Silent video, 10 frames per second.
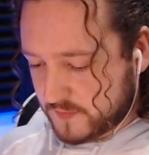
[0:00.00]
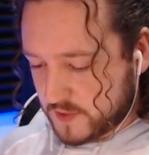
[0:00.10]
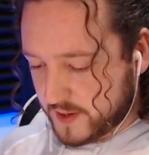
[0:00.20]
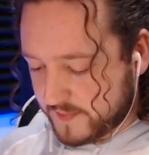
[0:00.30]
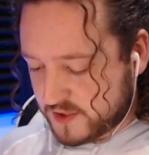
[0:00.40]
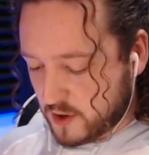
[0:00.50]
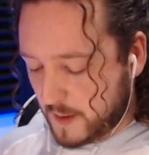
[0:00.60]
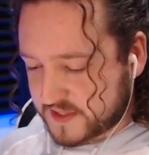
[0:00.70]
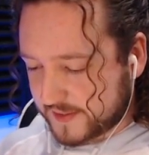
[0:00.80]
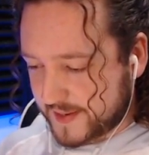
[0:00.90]
All right, let's go
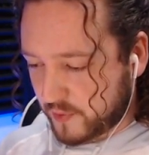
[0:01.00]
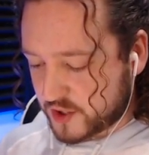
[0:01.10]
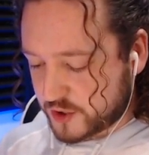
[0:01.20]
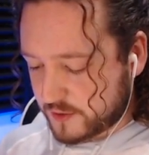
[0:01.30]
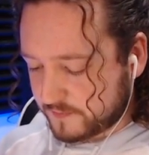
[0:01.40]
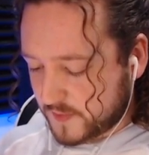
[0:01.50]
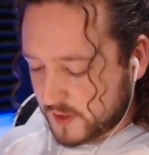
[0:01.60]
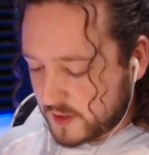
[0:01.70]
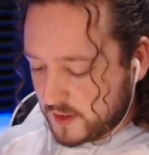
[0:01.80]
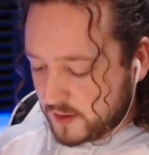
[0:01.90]
opposite lane pressure. I
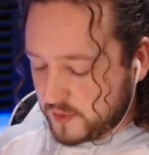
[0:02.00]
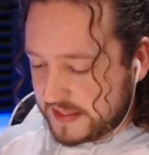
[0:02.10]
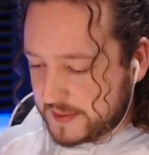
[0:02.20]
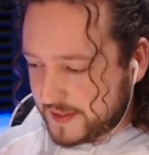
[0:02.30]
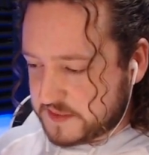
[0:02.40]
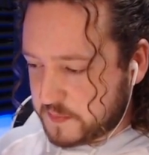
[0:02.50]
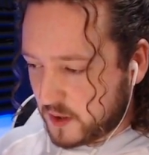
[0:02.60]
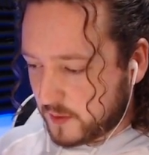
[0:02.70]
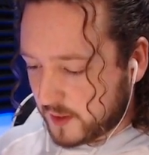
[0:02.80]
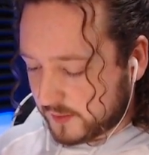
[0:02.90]
want to get my landing spell uh,